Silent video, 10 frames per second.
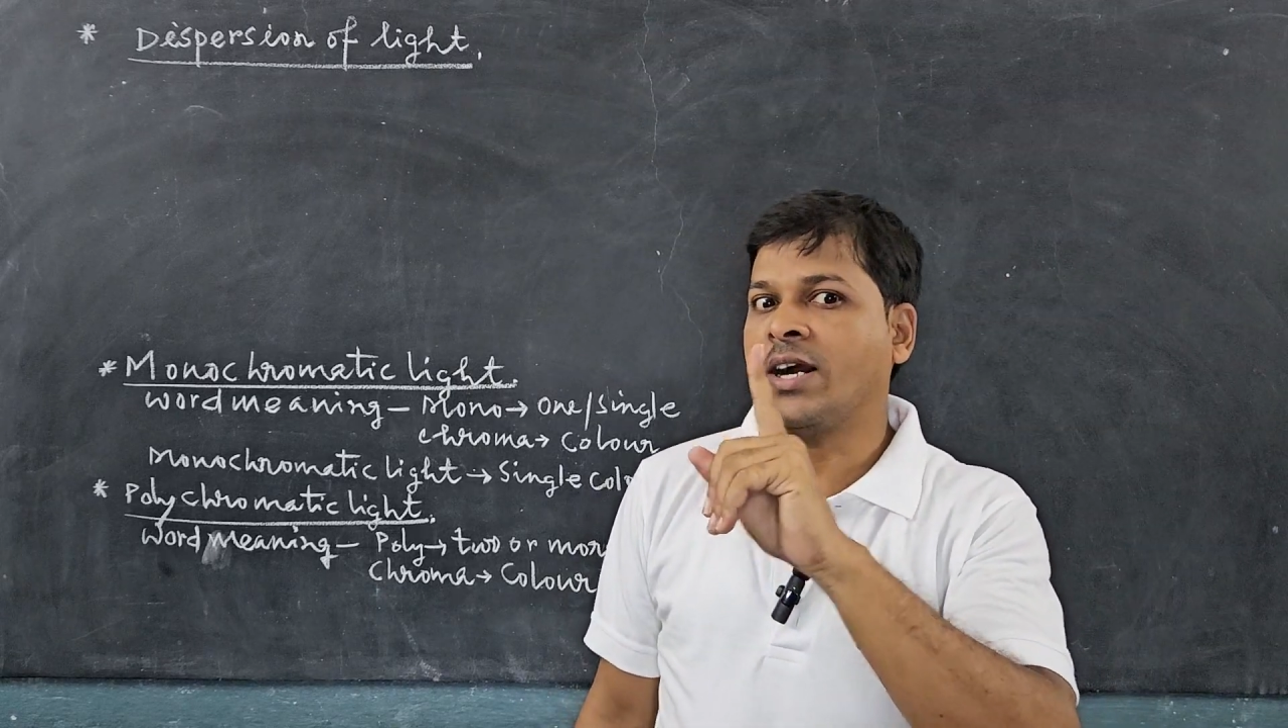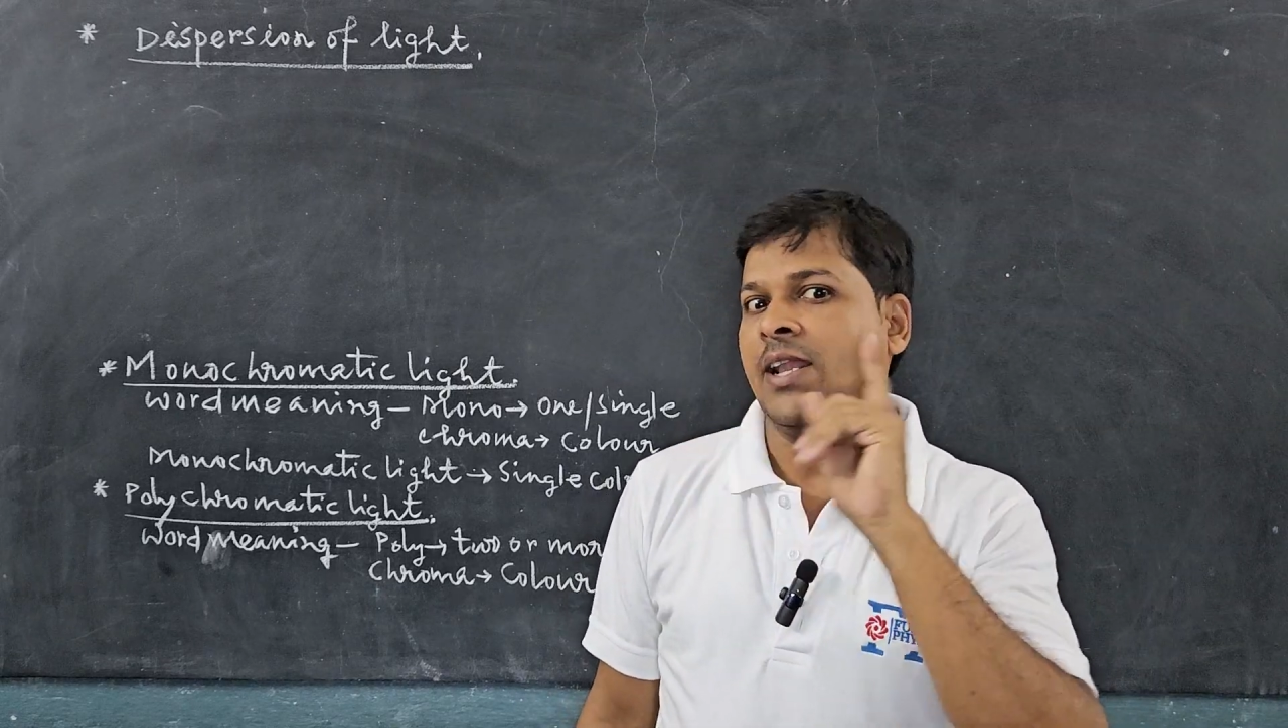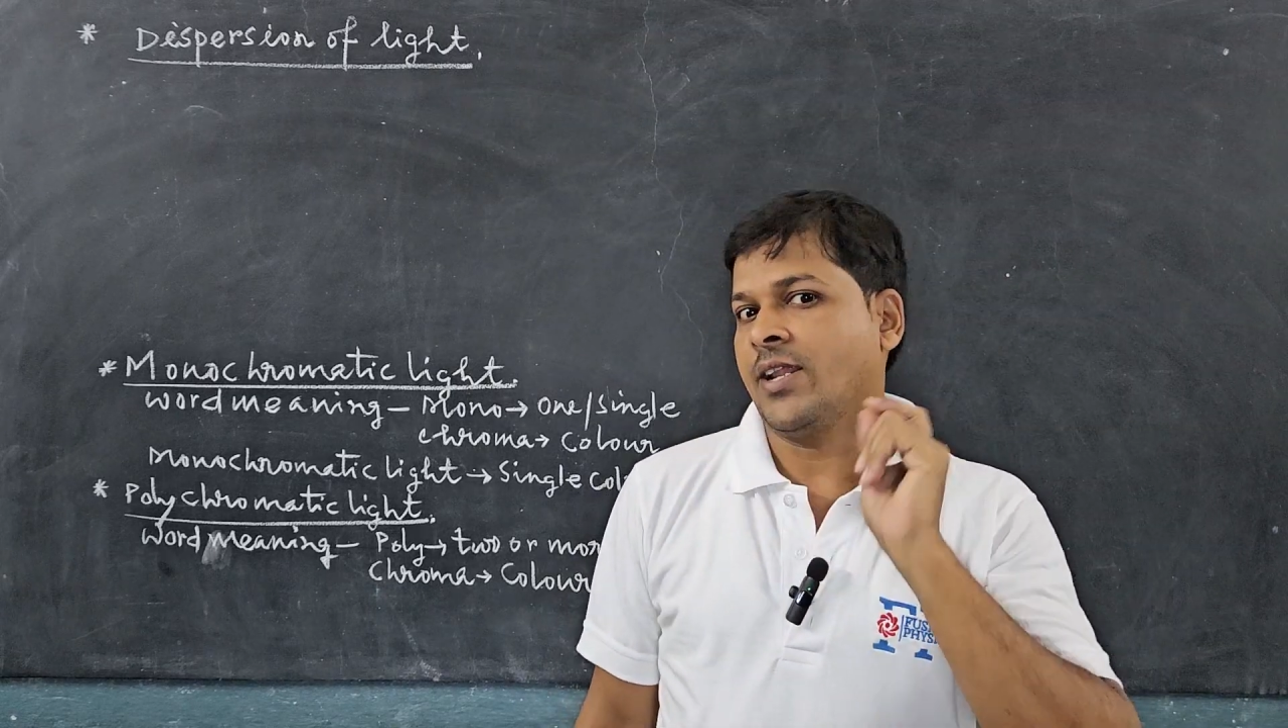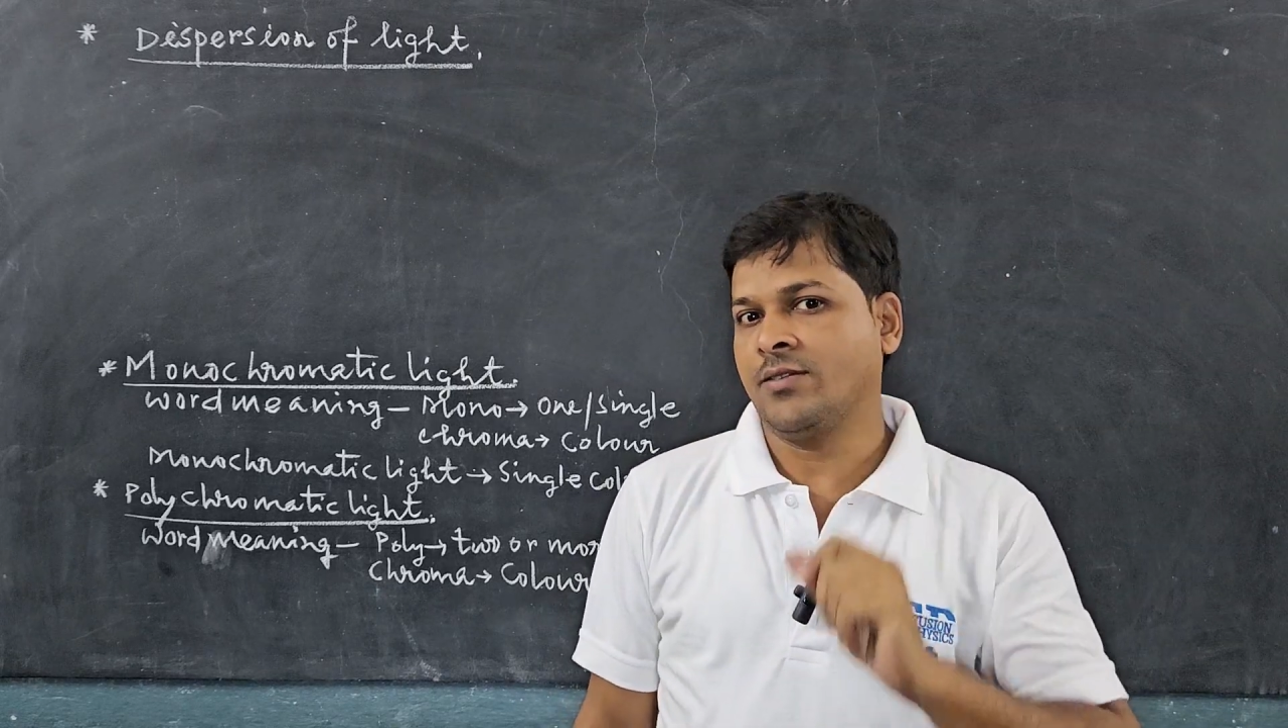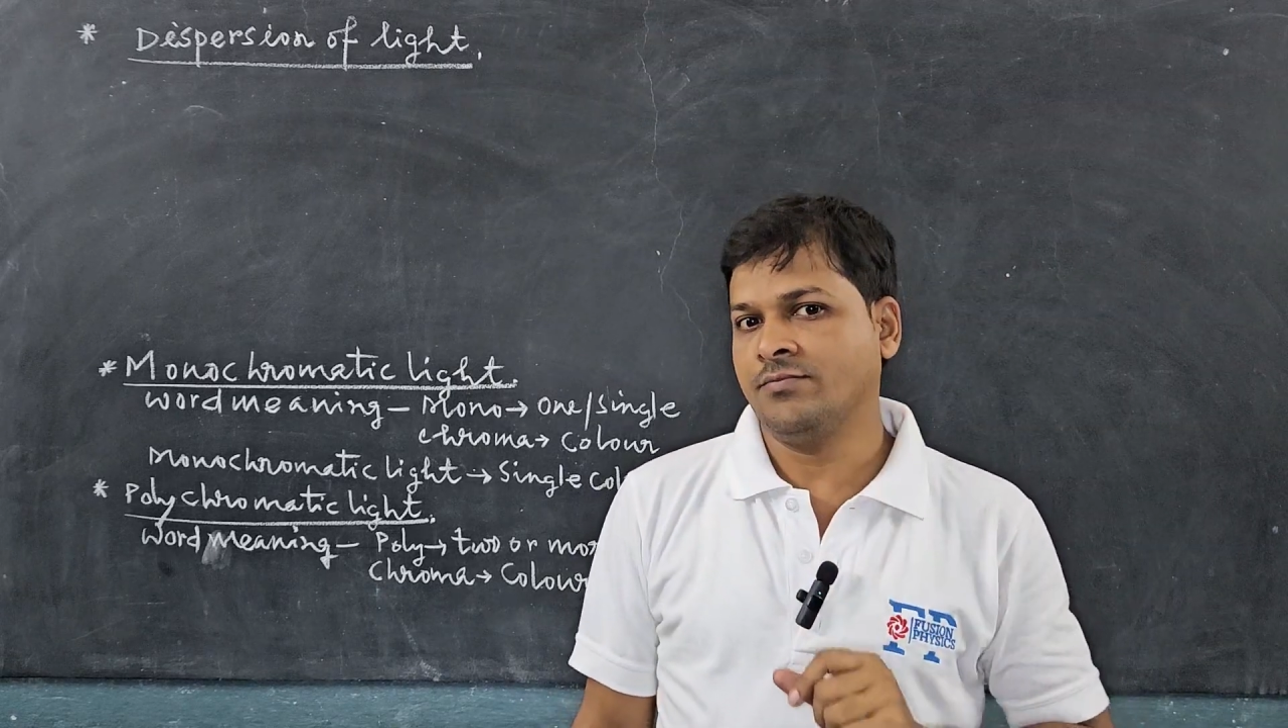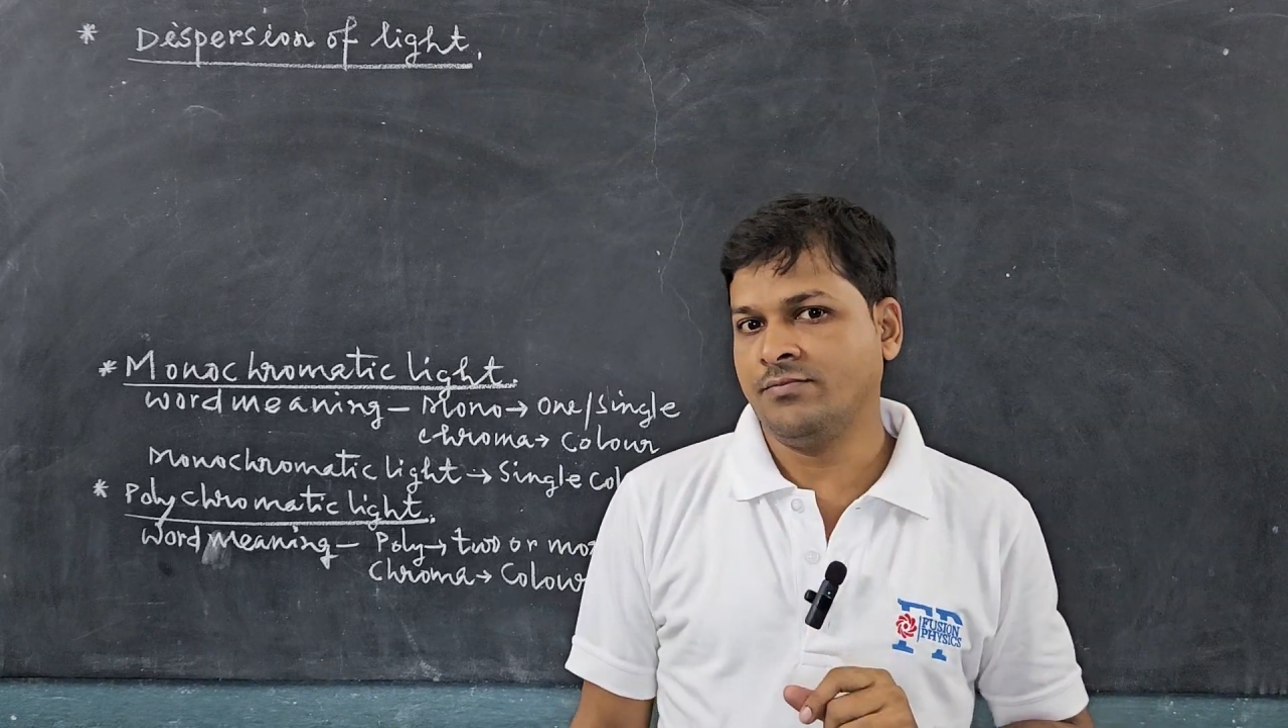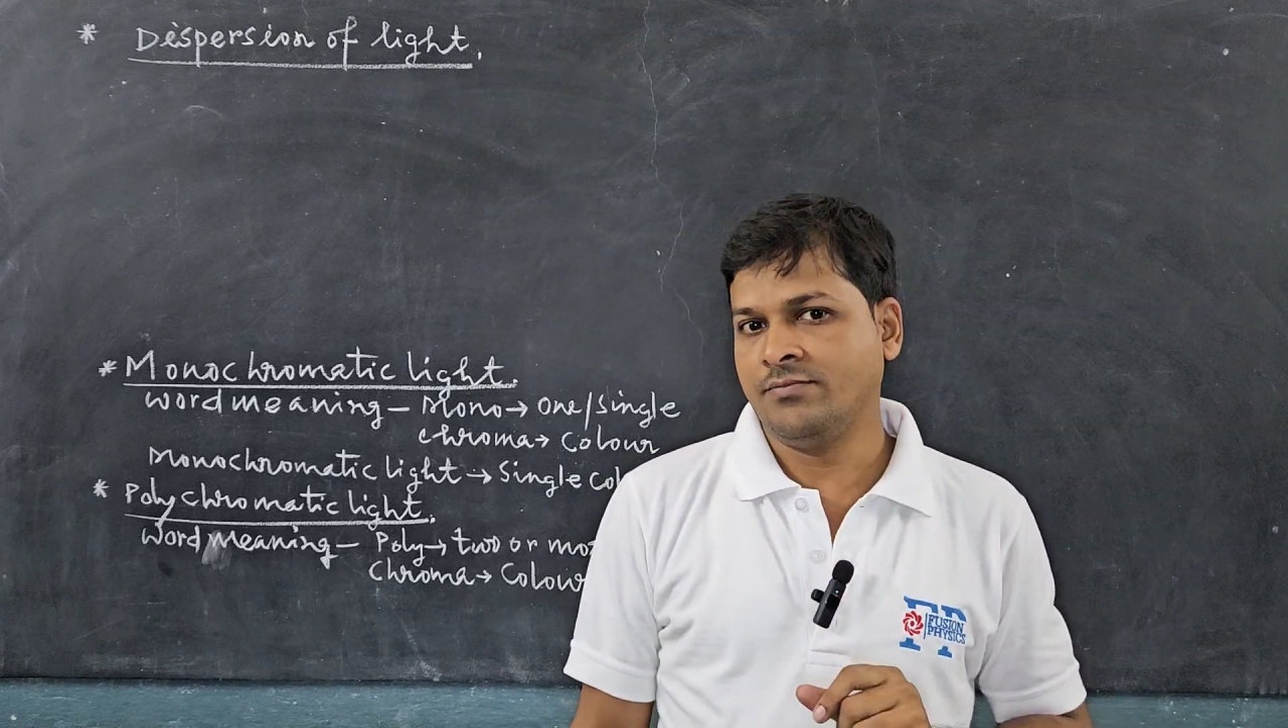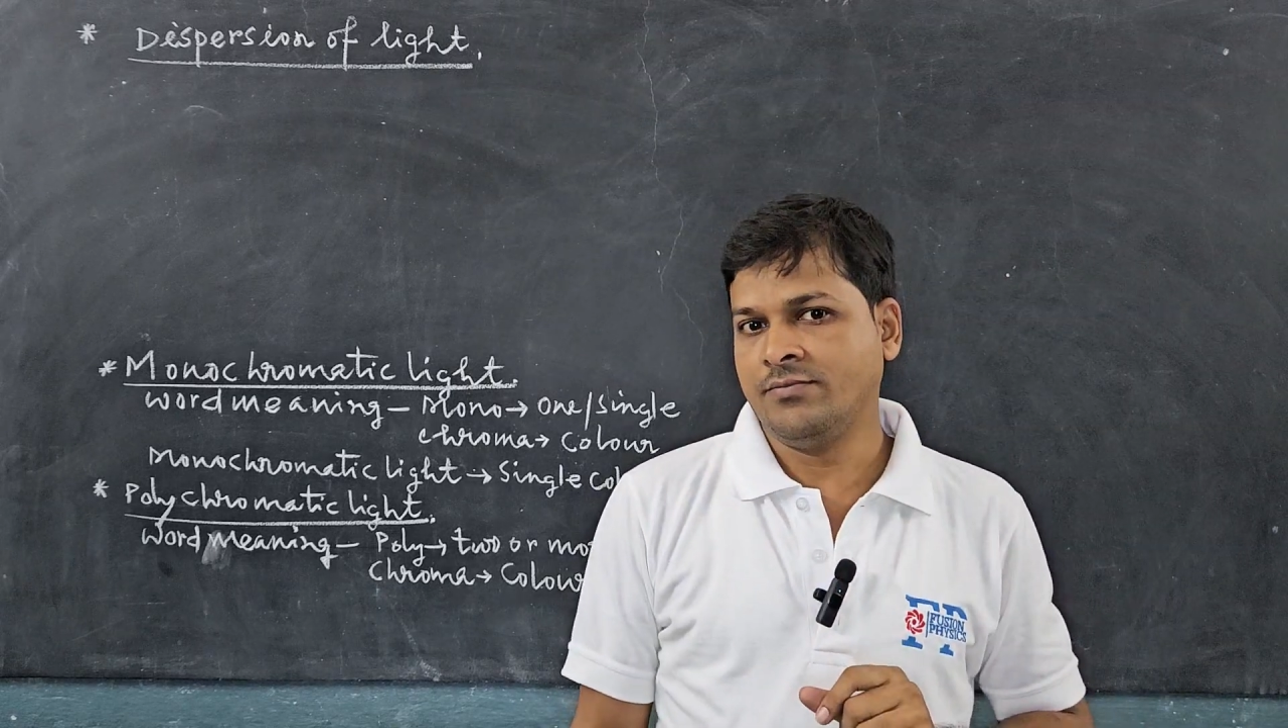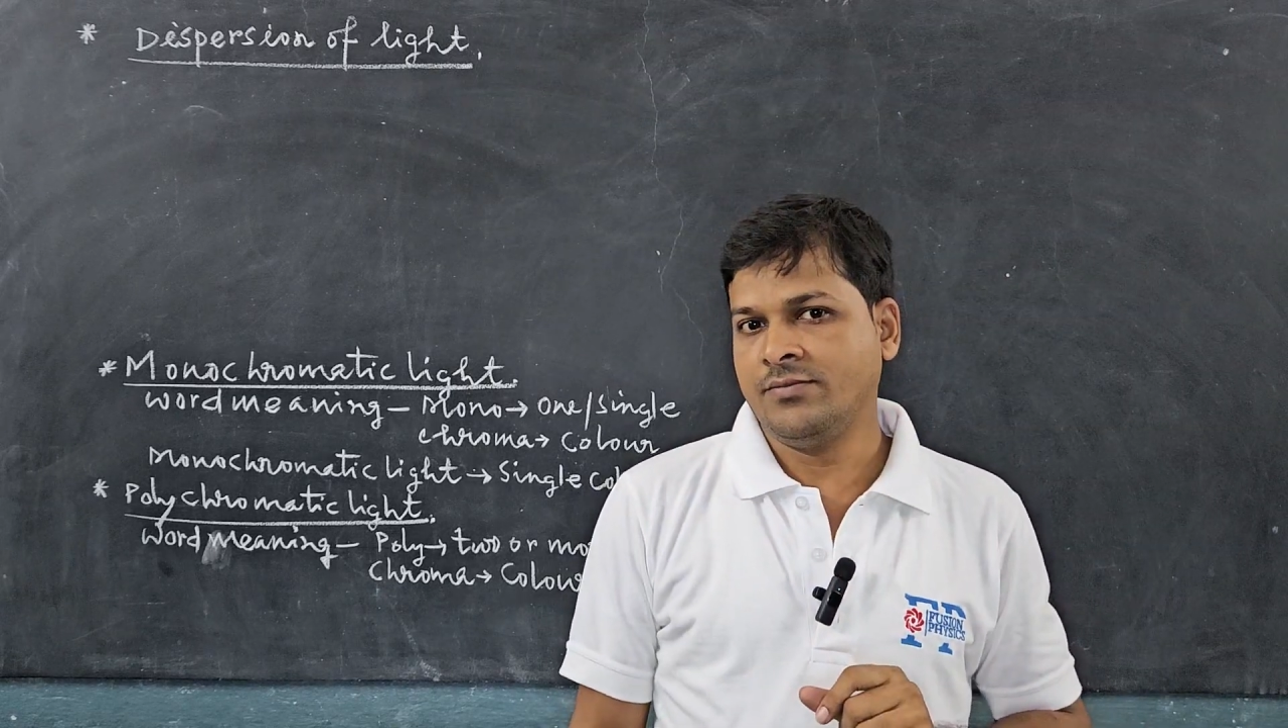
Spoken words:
color.